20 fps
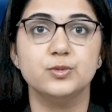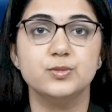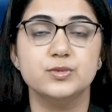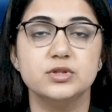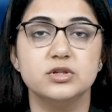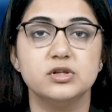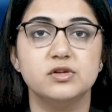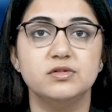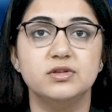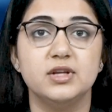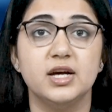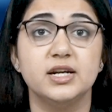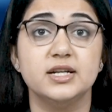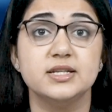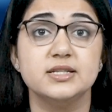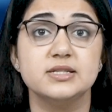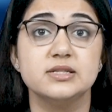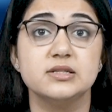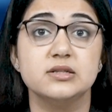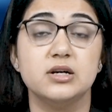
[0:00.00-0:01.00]
observed that
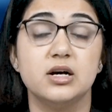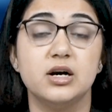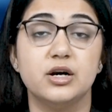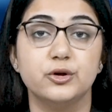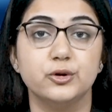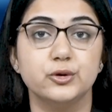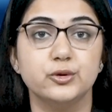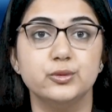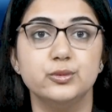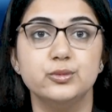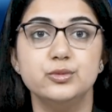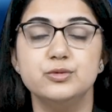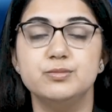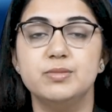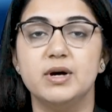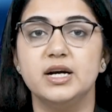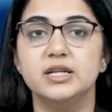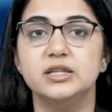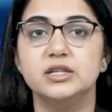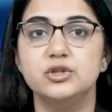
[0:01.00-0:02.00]
as argued
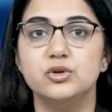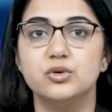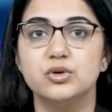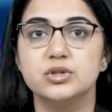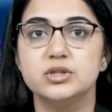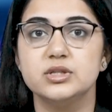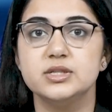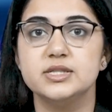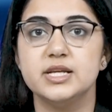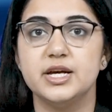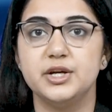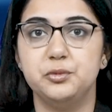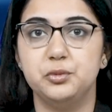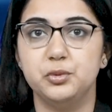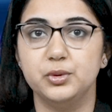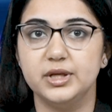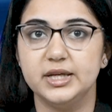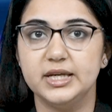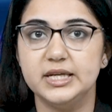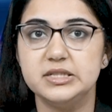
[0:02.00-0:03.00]
by the doctor's
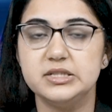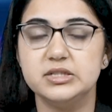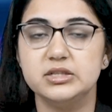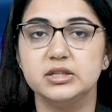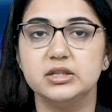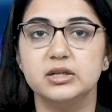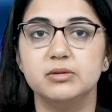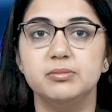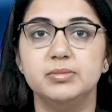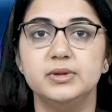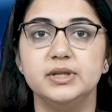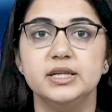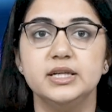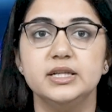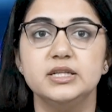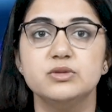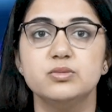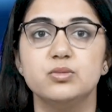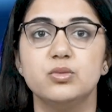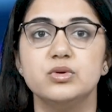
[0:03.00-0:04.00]
advocate, the
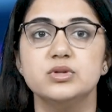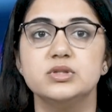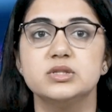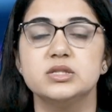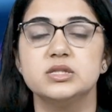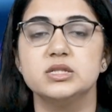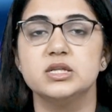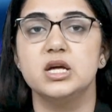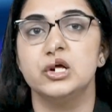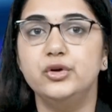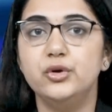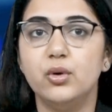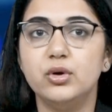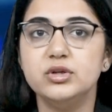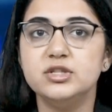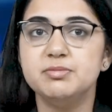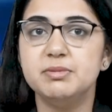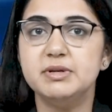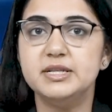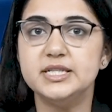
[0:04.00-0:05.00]
complaint was
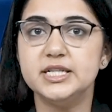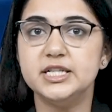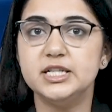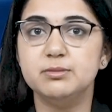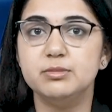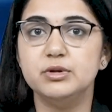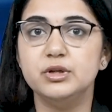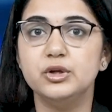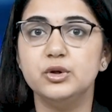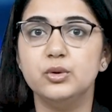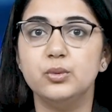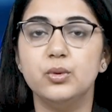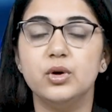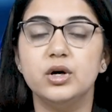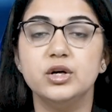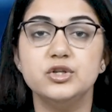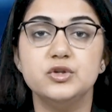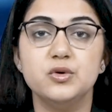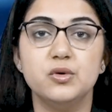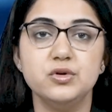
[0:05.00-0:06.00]
not maintainable
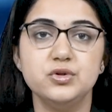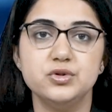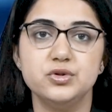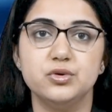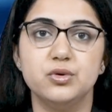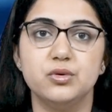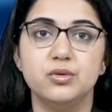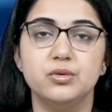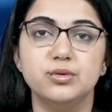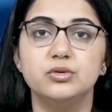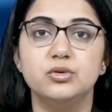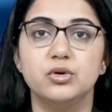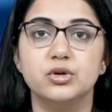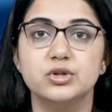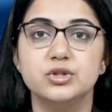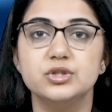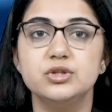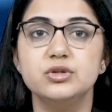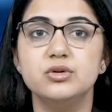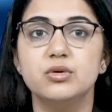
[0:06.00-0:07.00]
qua daughter.
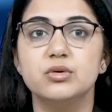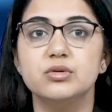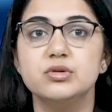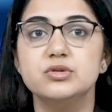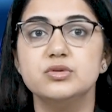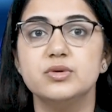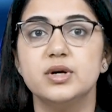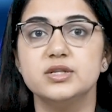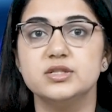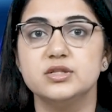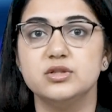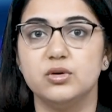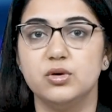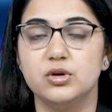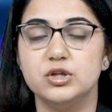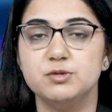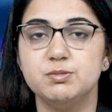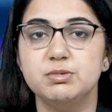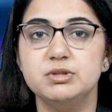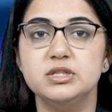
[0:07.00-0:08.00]
Doctor also as the
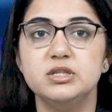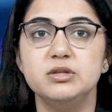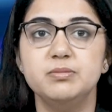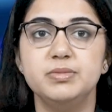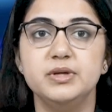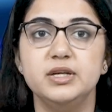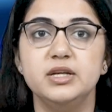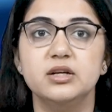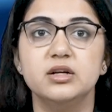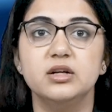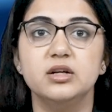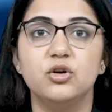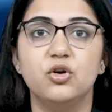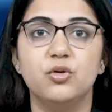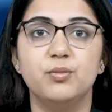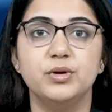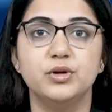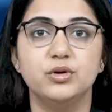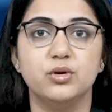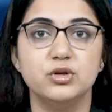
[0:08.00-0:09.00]
hospital being a government